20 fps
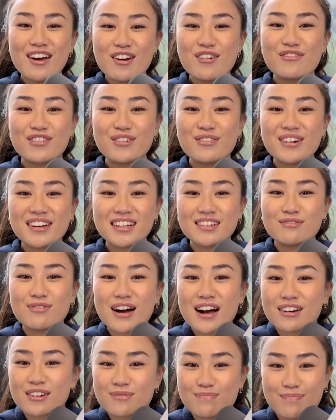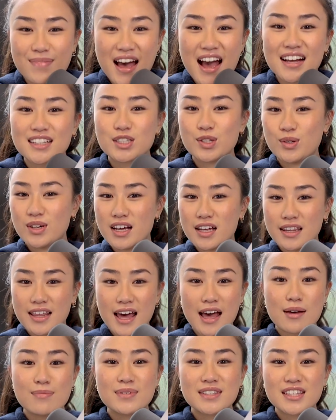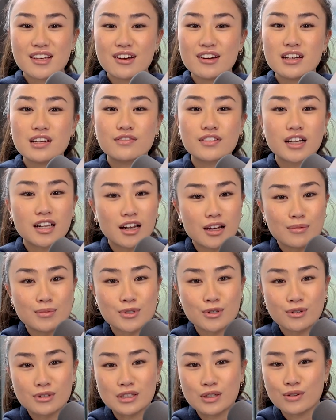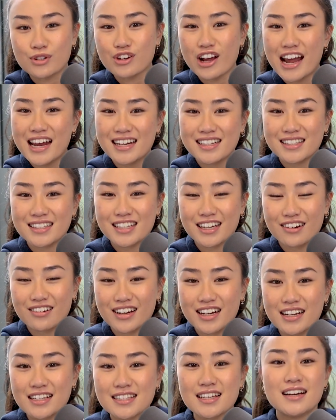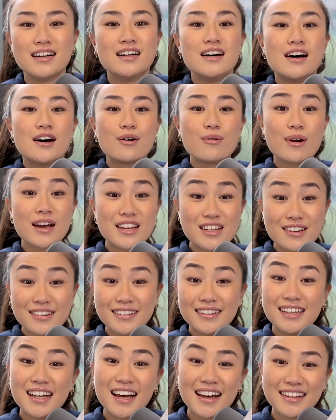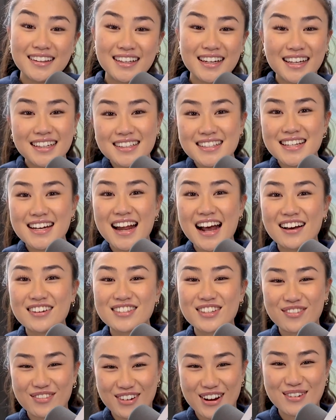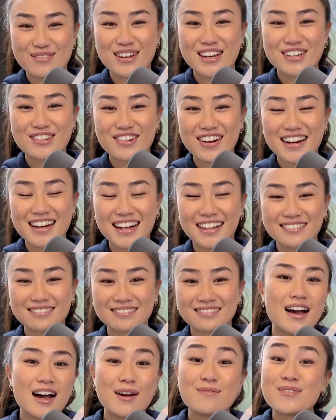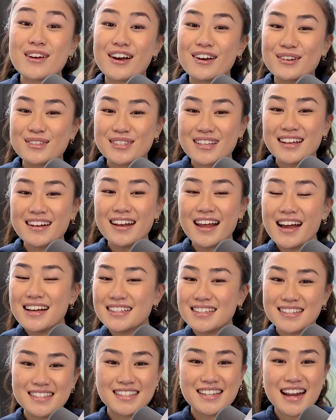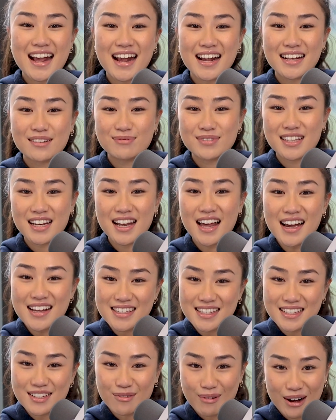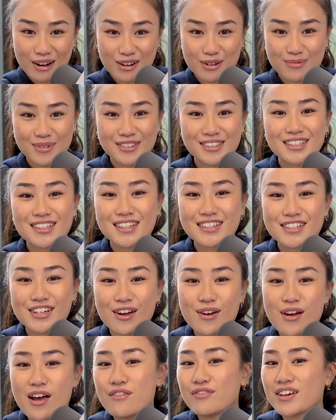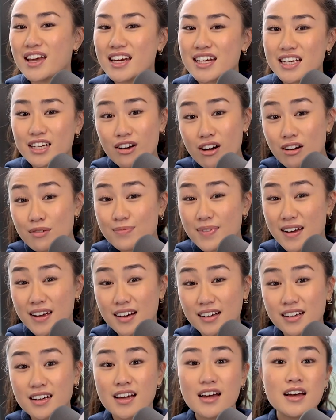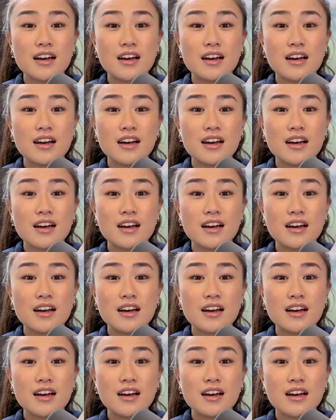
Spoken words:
everyone, and welcome back to another episode of the Globe Talks with Traders series, where you can learn the ins and outs of crypto trading. I'm your host Sunlight, and today I'm delighted to welcome onto the show Evgeny Gokhberg,